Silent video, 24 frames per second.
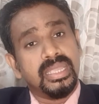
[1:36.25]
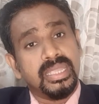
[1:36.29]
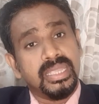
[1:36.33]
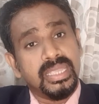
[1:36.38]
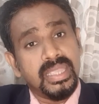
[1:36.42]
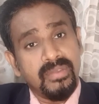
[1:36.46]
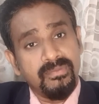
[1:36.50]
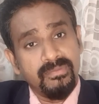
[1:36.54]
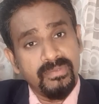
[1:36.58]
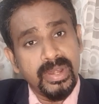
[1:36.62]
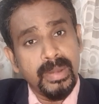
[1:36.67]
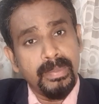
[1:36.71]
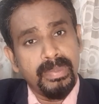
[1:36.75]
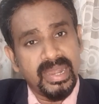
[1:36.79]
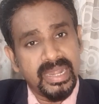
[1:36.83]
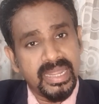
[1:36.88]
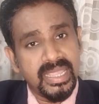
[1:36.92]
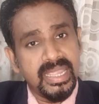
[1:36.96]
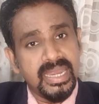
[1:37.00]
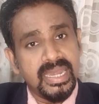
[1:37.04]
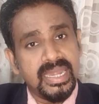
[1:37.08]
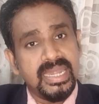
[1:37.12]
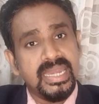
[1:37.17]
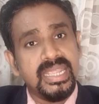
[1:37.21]

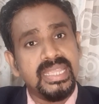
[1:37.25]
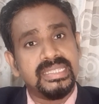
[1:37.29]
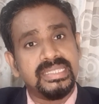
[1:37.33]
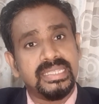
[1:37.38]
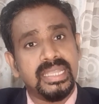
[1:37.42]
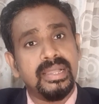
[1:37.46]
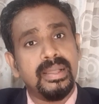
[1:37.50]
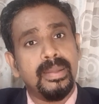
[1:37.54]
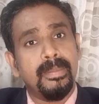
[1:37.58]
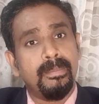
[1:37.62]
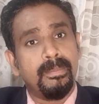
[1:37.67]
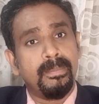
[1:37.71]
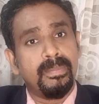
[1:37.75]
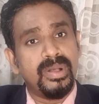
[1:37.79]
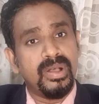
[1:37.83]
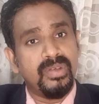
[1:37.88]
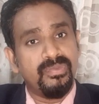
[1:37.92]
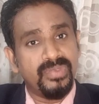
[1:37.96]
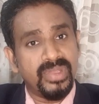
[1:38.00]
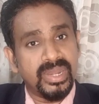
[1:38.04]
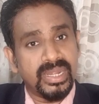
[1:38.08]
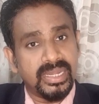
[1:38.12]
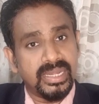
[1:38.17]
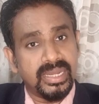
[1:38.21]
Everybody needs a
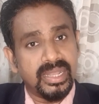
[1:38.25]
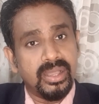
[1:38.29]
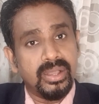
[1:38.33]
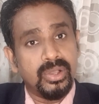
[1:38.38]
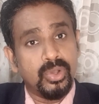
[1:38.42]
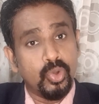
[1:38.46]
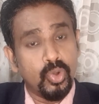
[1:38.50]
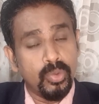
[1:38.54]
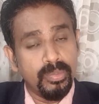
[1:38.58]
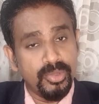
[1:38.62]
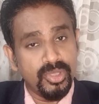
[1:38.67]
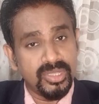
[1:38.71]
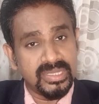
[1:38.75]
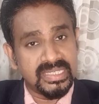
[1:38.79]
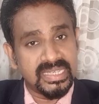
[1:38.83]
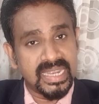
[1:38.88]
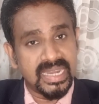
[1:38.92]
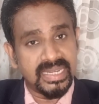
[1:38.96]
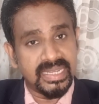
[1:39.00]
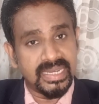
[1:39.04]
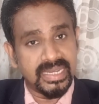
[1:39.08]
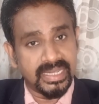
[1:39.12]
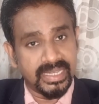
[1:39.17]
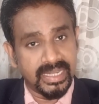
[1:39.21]
perfect
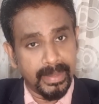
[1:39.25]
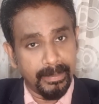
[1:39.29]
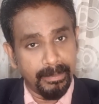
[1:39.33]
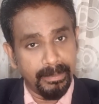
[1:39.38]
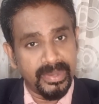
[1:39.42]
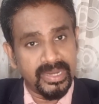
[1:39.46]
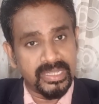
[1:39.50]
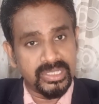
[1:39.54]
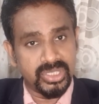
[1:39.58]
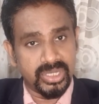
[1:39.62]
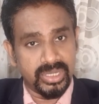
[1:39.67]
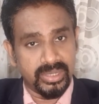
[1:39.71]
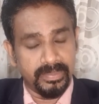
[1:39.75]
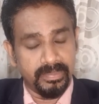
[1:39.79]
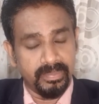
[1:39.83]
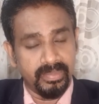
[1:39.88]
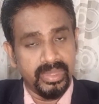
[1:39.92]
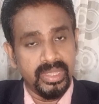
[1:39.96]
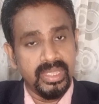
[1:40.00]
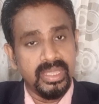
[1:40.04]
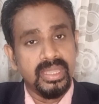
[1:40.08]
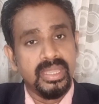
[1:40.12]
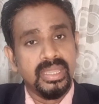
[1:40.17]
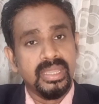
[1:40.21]
homeostatic temperature
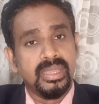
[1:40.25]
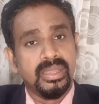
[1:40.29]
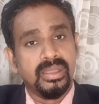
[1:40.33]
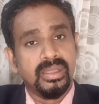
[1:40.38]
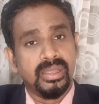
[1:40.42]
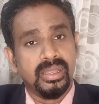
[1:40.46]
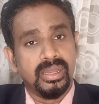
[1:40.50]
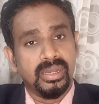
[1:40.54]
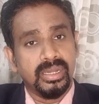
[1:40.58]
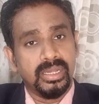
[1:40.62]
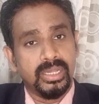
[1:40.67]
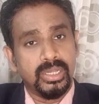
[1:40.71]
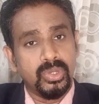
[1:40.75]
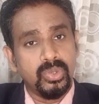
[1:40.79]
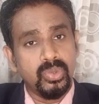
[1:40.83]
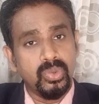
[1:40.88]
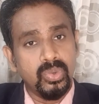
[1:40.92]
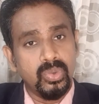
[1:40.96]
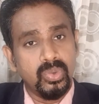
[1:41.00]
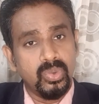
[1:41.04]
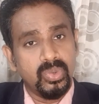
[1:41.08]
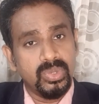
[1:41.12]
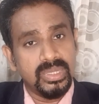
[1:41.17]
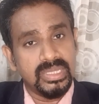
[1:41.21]

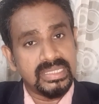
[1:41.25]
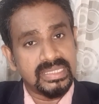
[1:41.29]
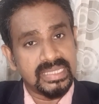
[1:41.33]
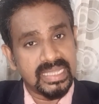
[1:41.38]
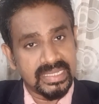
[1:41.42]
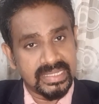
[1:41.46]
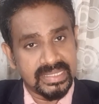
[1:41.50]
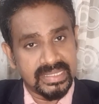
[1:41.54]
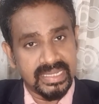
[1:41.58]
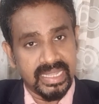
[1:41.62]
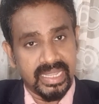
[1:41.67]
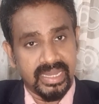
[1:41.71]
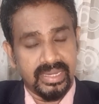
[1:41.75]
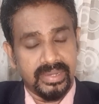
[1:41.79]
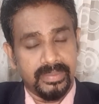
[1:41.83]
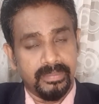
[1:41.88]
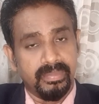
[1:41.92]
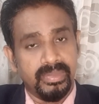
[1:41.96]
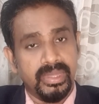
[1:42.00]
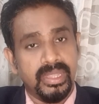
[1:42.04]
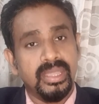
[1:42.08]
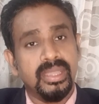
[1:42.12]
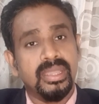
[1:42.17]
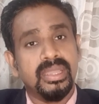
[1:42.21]
to
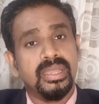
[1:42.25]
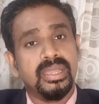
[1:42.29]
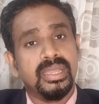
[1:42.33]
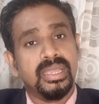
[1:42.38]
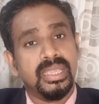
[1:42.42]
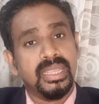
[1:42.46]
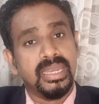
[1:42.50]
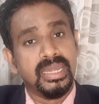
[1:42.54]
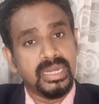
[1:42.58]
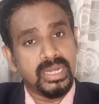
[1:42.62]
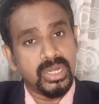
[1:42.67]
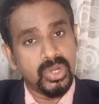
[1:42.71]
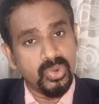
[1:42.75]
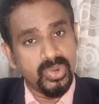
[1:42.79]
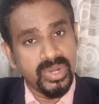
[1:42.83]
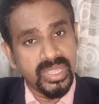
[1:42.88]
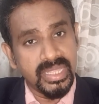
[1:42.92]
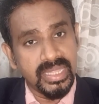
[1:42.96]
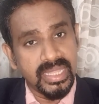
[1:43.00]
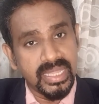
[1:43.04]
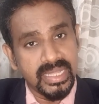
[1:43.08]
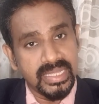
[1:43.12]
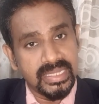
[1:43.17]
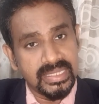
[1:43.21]
sustain,
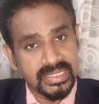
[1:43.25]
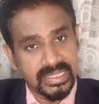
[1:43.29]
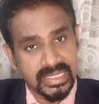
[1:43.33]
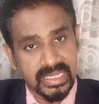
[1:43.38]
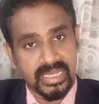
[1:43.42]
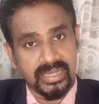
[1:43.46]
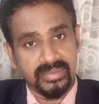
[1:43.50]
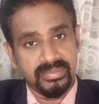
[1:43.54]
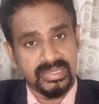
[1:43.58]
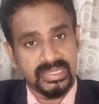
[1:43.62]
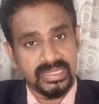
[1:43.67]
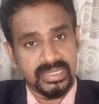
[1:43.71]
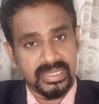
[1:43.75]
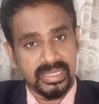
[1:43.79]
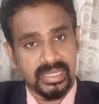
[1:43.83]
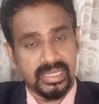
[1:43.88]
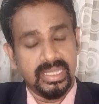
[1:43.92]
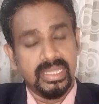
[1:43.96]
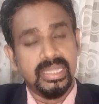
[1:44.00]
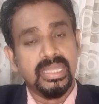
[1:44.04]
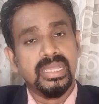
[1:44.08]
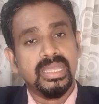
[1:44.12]
including the germs.